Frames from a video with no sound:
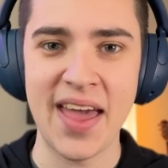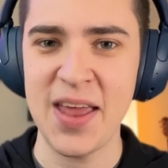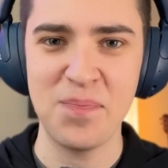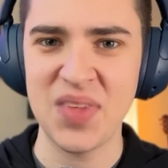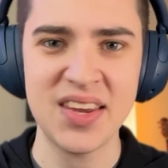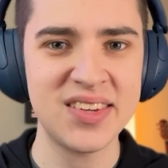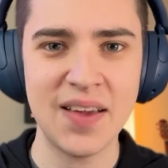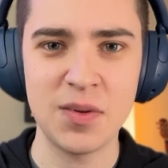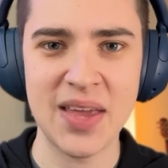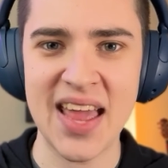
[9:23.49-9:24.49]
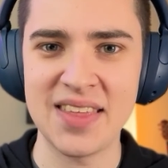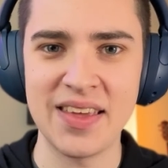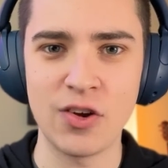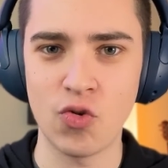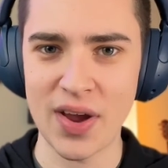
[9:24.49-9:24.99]
And it doesn't have to be
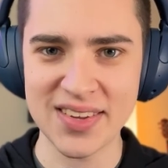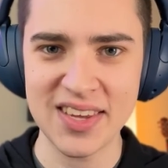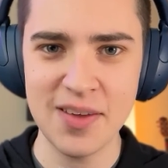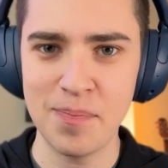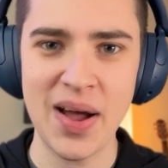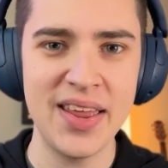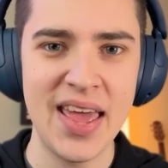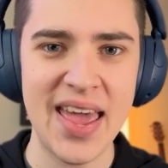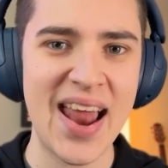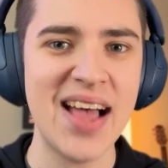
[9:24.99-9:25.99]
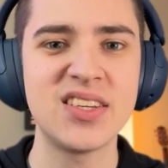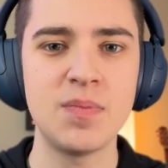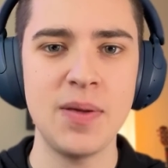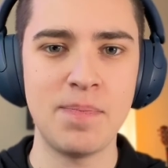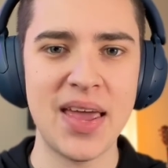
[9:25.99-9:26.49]
anything crazy, but it has
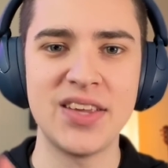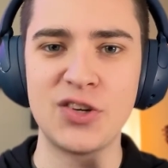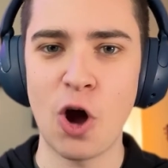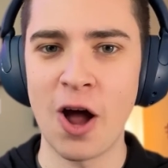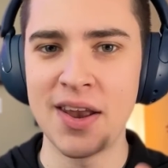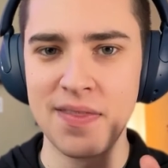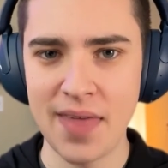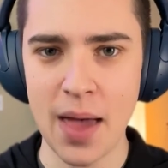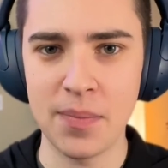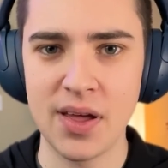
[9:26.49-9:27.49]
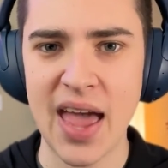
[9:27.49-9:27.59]
to be based on them.